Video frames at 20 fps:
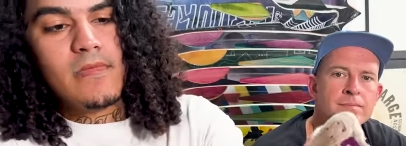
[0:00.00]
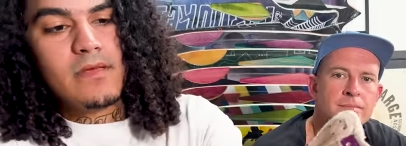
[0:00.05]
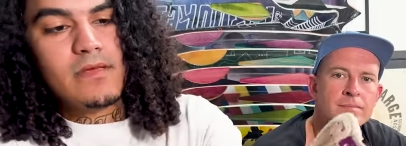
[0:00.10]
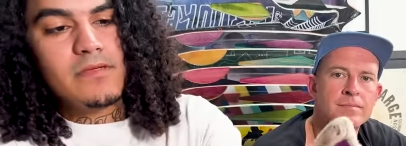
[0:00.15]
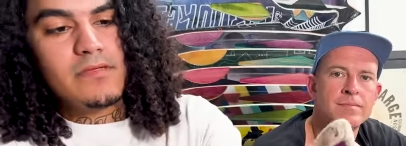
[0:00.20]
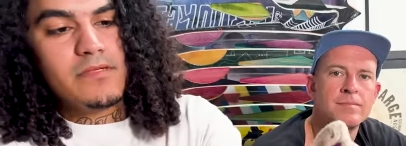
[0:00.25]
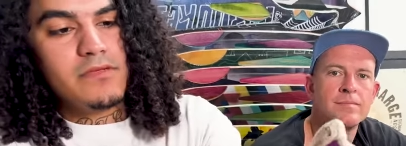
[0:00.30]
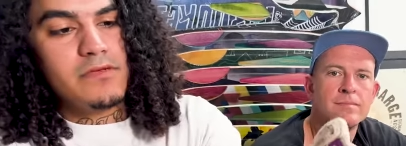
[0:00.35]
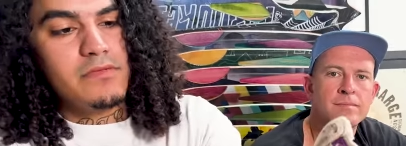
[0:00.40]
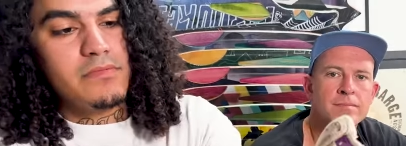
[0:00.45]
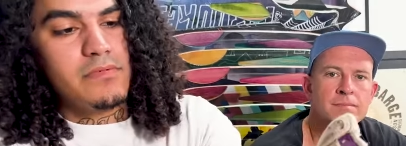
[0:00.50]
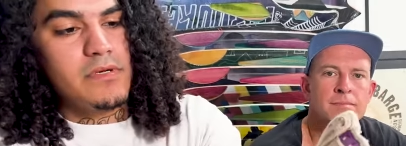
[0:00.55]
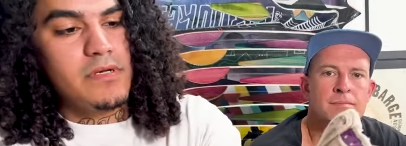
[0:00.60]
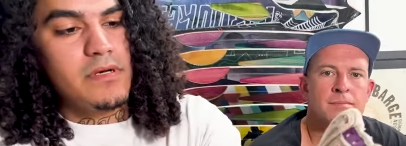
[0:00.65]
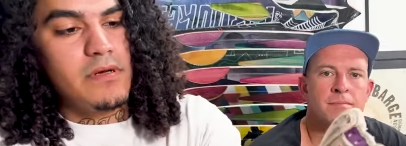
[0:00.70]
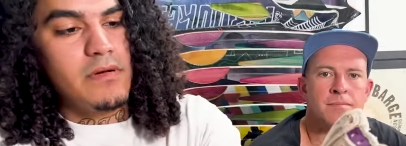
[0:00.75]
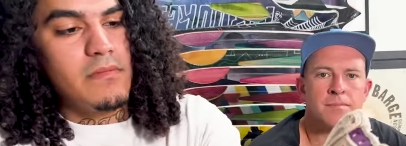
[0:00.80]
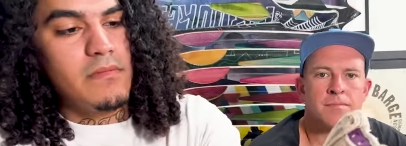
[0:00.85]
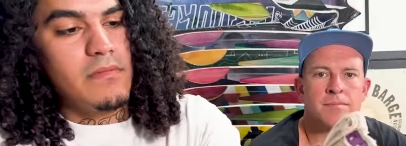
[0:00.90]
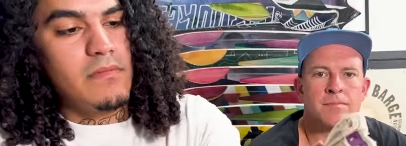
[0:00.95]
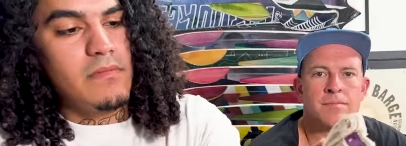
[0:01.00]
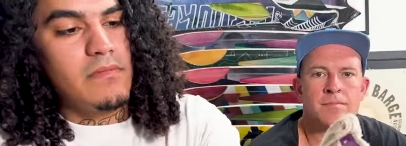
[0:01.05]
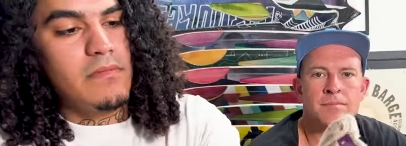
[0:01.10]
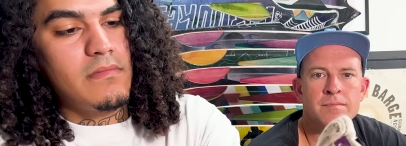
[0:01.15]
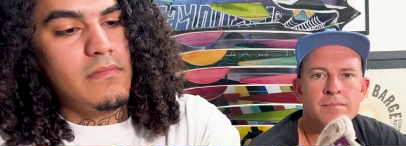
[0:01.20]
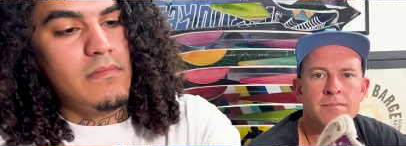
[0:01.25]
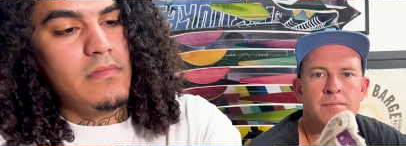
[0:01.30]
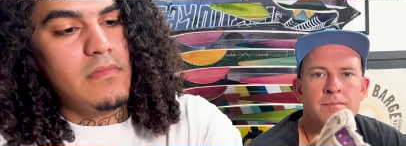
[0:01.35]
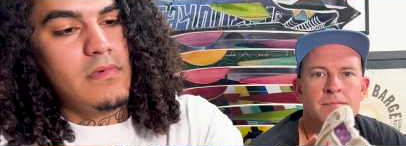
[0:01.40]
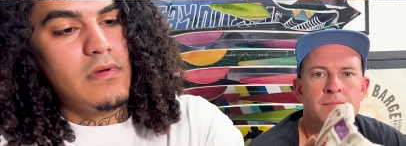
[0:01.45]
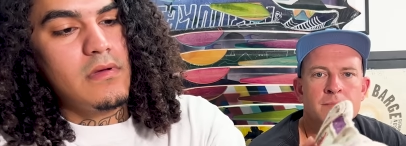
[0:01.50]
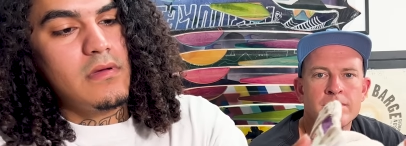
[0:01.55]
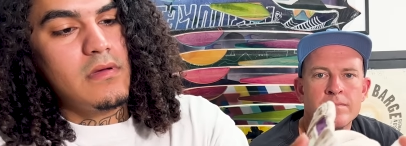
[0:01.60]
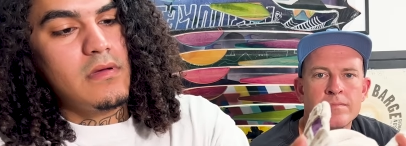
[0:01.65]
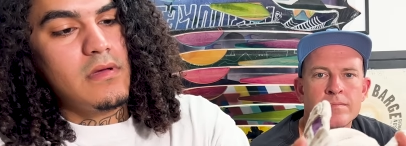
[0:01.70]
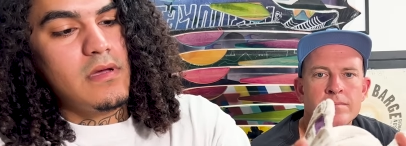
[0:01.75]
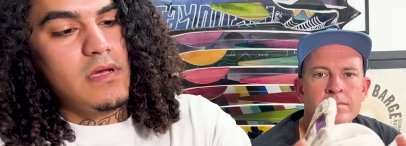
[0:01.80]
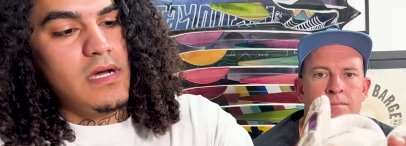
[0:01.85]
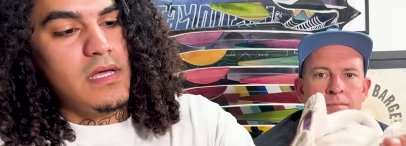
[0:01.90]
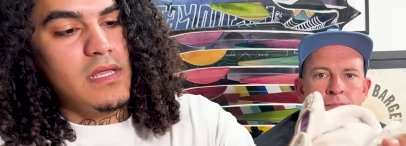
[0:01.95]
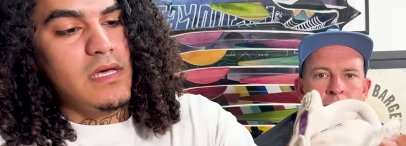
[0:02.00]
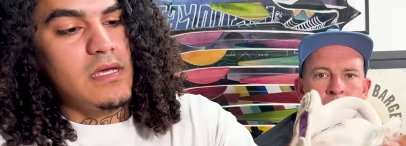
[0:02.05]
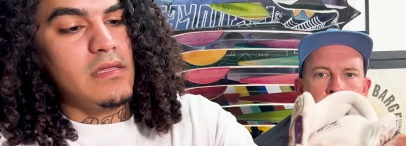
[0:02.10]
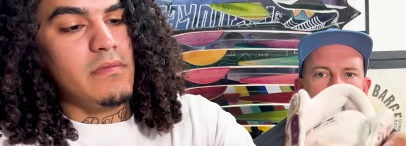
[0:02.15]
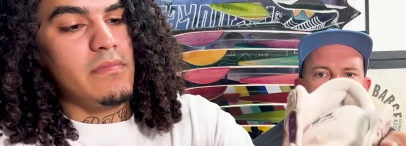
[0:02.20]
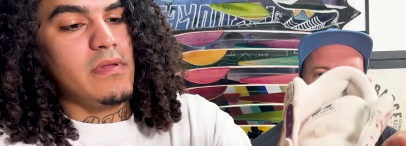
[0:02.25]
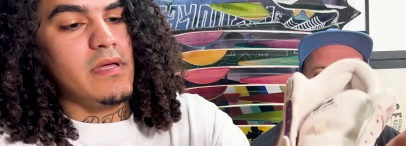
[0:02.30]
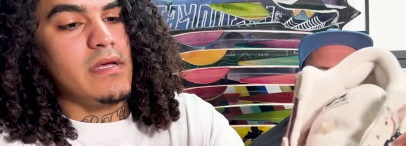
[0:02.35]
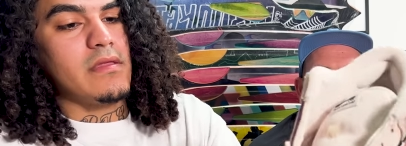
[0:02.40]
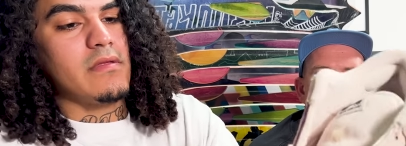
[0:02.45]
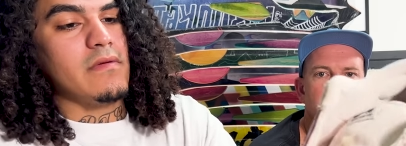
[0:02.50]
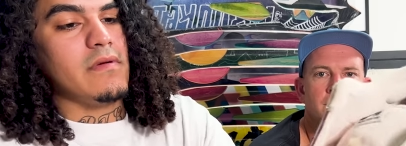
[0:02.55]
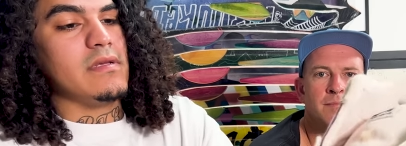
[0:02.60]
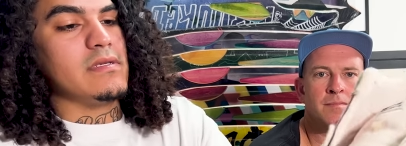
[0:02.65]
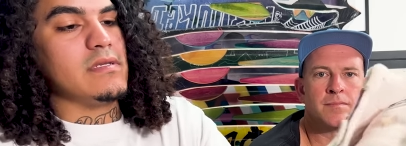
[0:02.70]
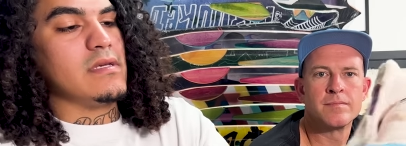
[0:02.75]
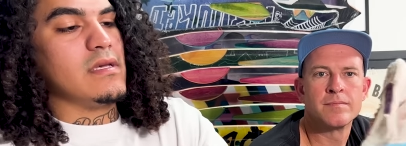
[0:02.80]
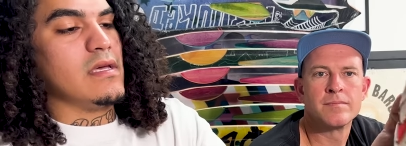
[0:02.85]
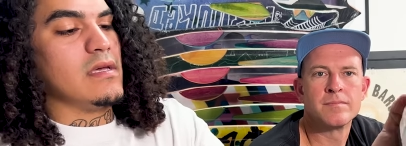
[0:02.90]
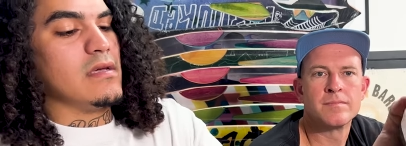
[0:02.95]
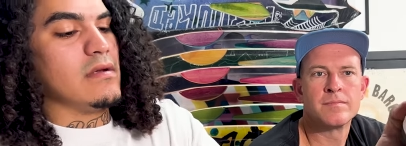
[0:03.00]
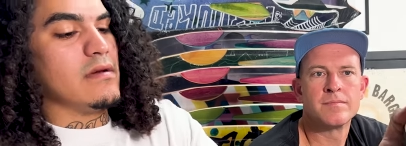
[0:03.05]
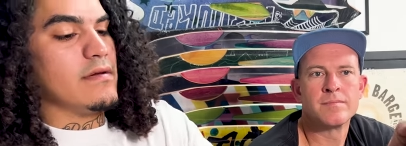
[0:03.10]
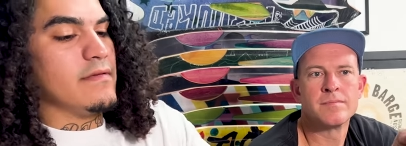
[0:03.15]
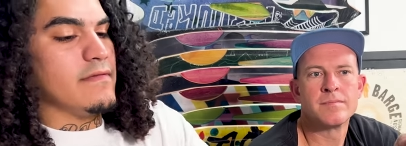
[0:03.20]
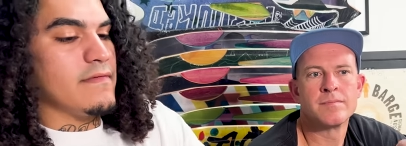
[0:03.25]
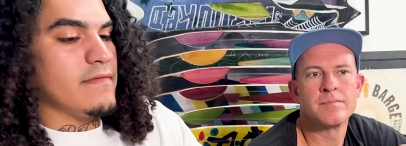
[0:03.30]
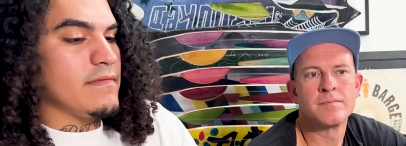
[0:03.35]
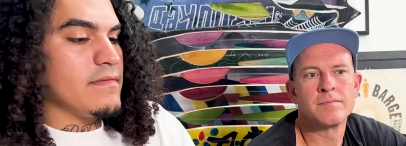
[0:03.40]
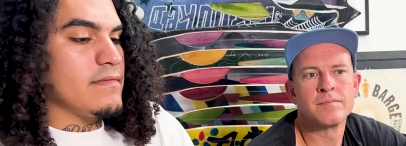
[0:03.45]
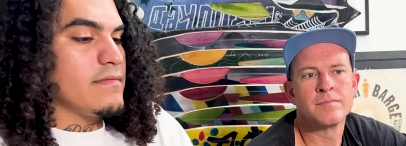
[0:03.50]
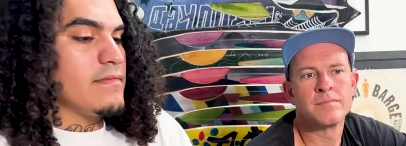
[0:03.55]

Speaker 1: Super dope. I like the black threads hanging off.